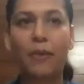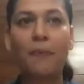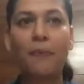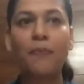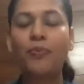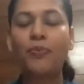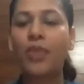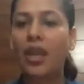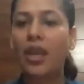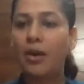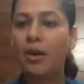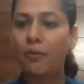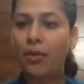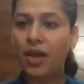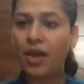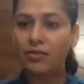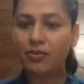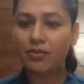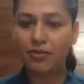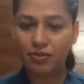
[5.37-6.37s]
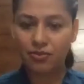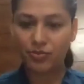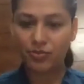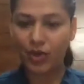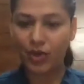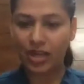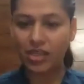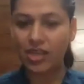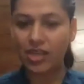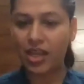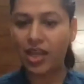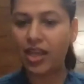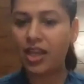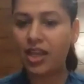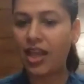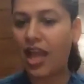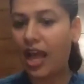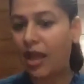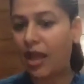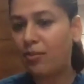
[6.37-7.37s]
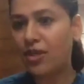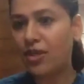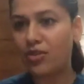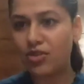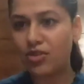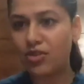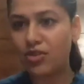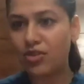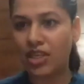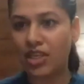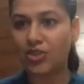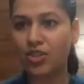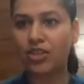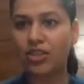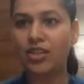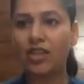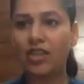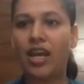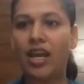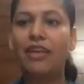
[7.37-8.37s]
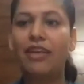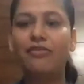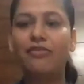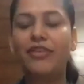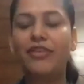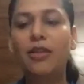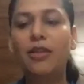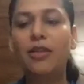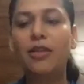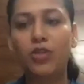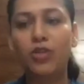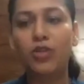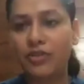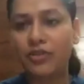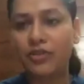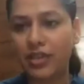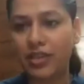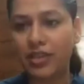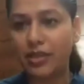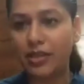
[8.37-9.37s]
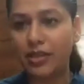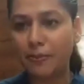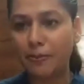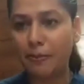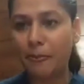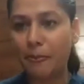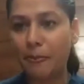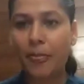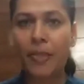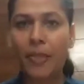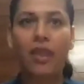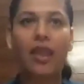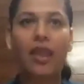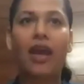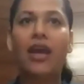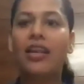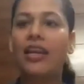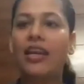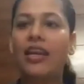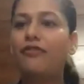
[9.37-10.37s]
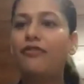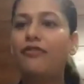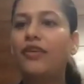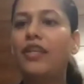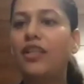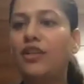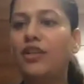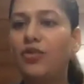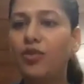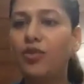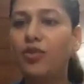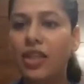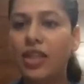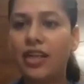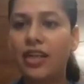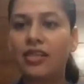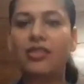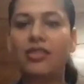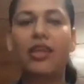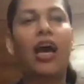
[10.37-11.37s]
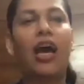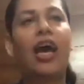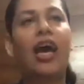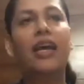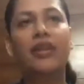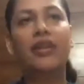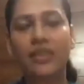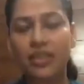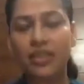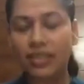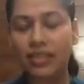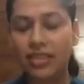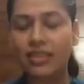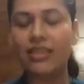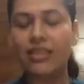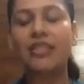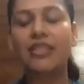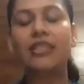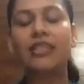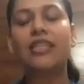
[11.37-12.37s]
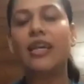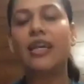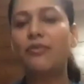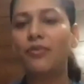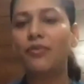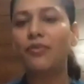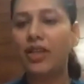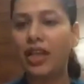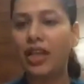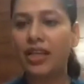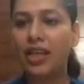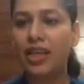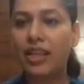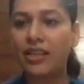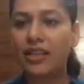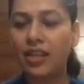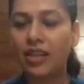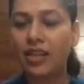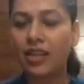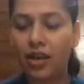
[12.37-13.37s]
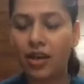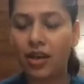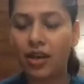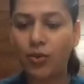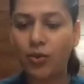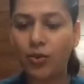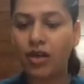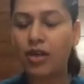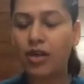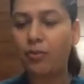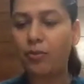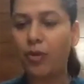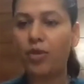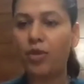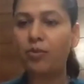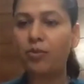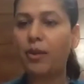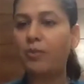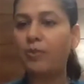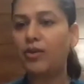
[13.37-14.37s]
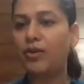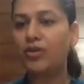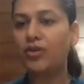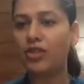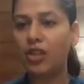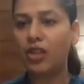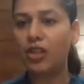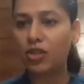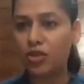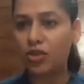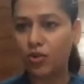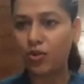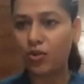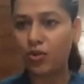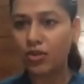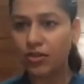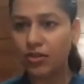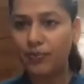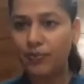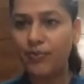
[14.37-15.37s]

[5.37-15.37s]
But when I am into the session, I feel motivated. And I feel, you know, that I, this is the time when I can work upon my personal growth.